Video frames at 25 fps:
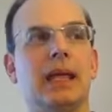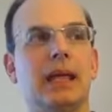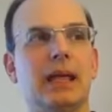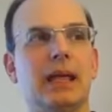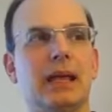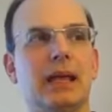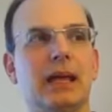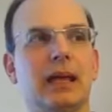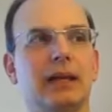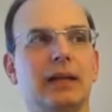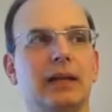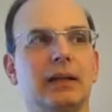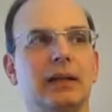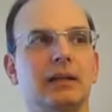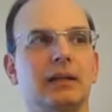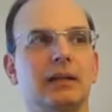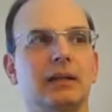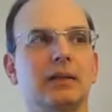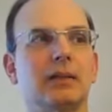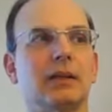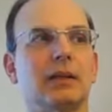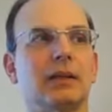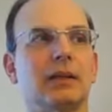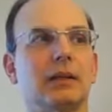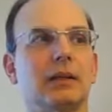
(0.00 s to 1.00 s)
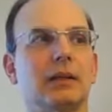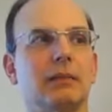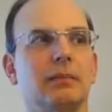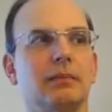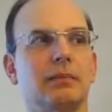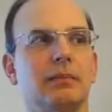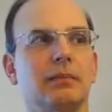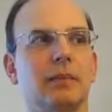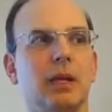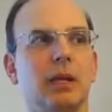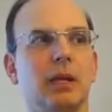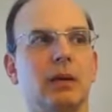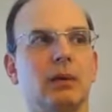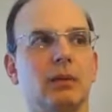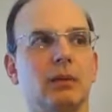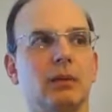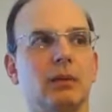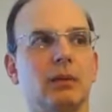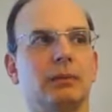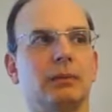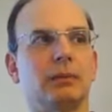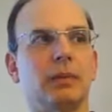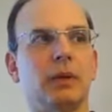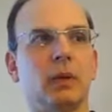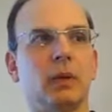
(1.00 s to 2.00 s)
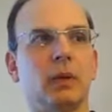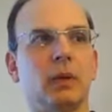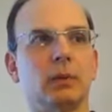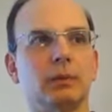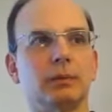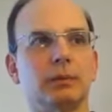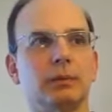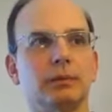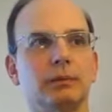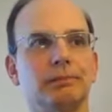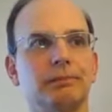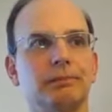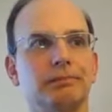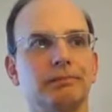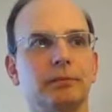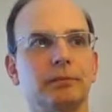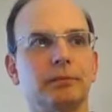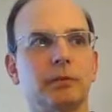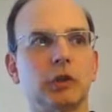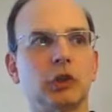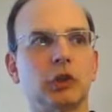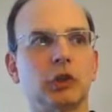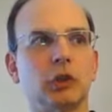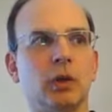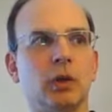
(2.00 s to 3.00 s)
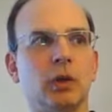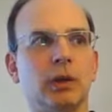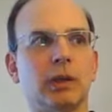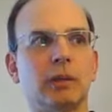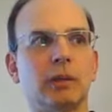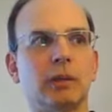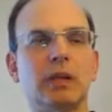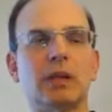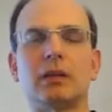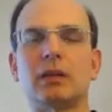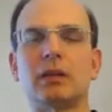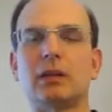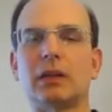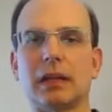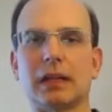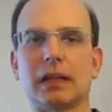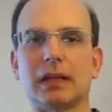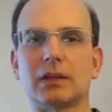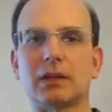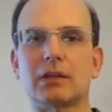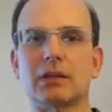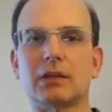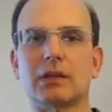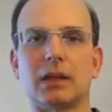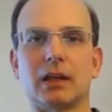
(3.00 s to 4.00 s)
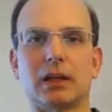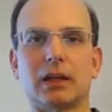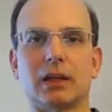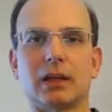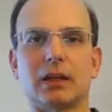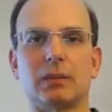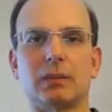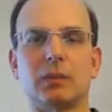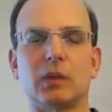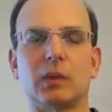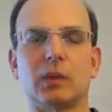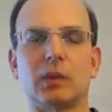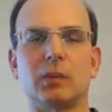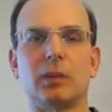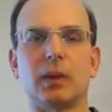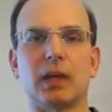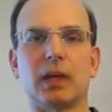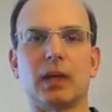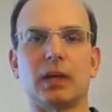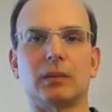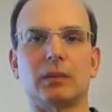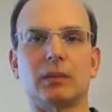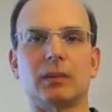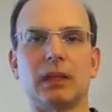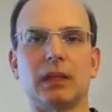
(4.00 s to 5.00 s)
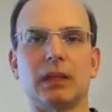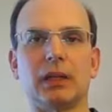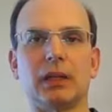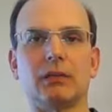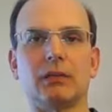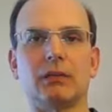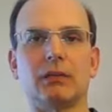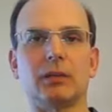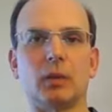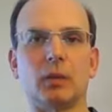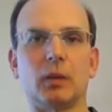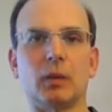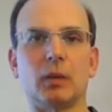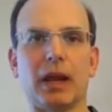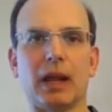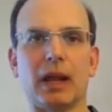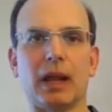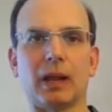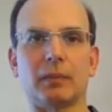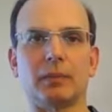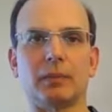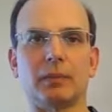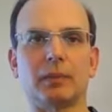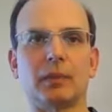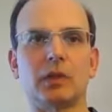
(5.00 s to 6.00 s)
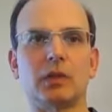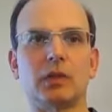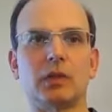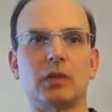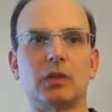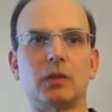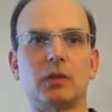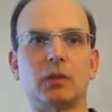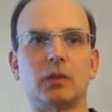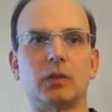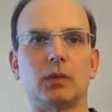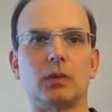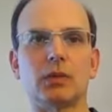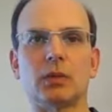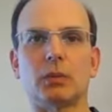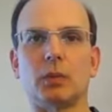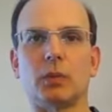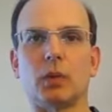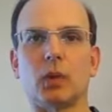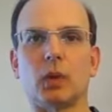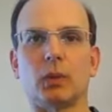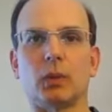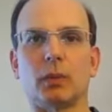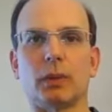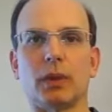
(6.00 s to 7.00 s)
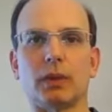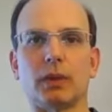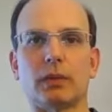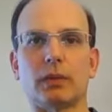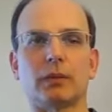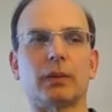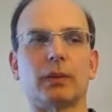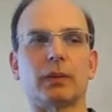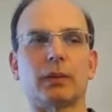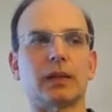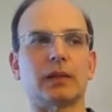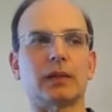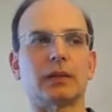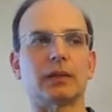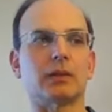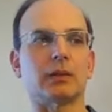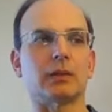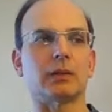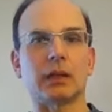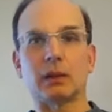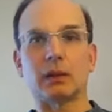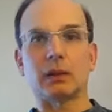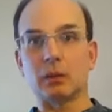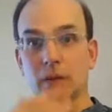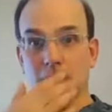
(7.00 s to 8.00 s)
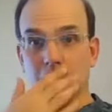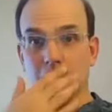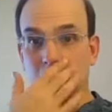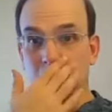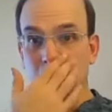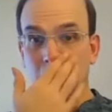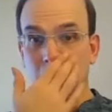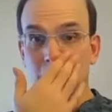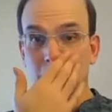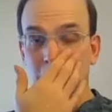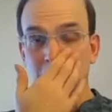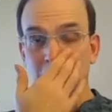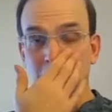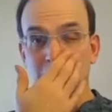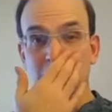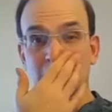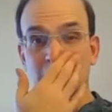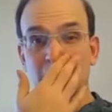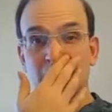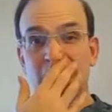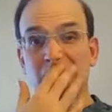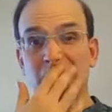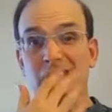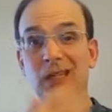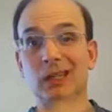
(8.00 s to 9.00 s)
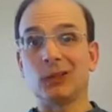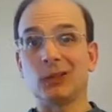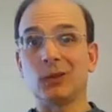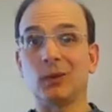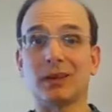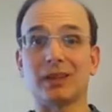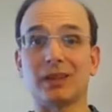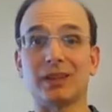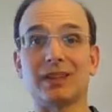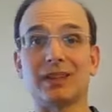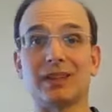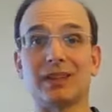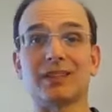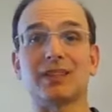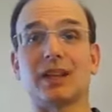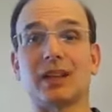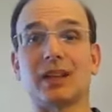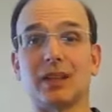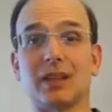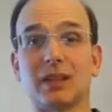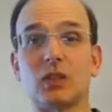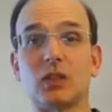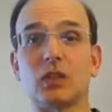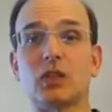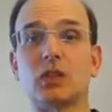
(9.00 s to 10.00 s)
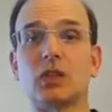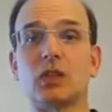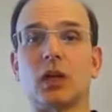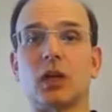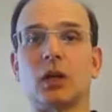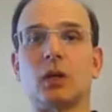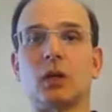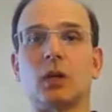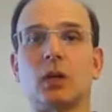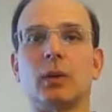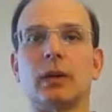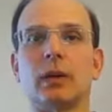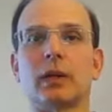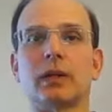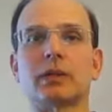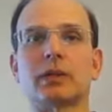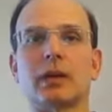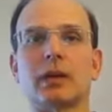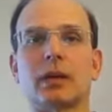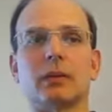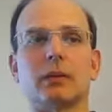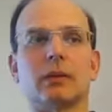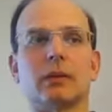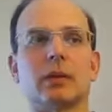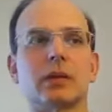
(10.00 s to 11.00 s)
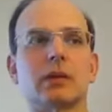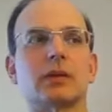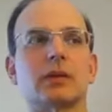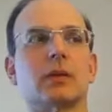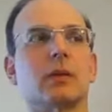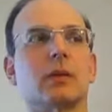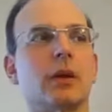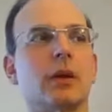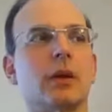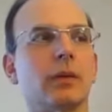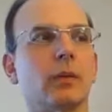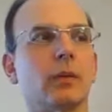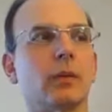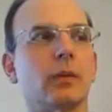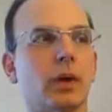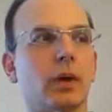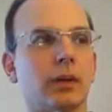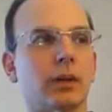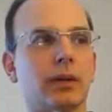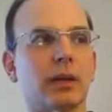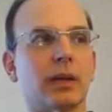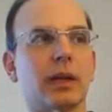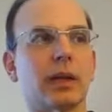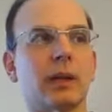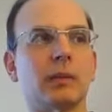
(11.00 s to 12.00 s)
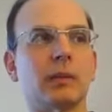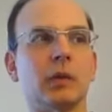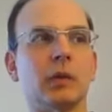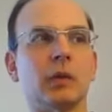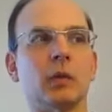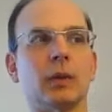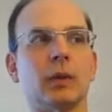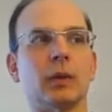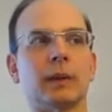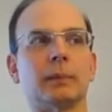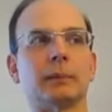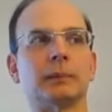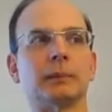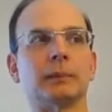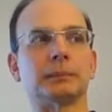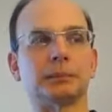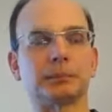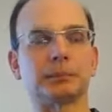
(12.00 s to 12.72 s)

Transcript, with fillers: and they were, you know, showing me things to get, prepare me for what I'm to support with, right? So that would include doing things like this show, et cetera. So all the work that I'm doing,